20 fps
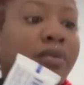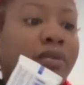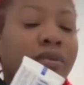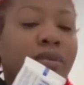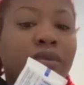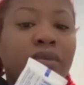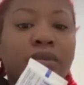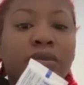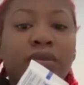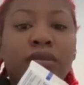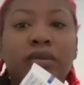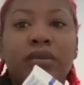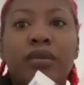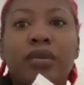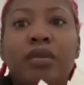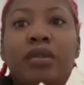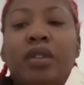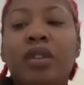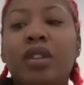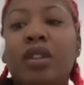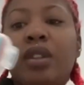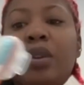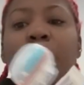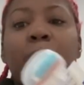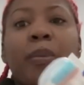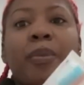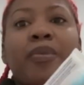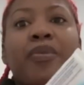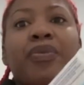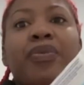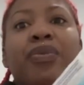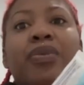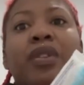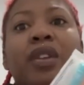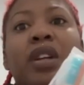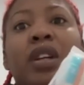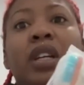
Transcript: Nobody speaks.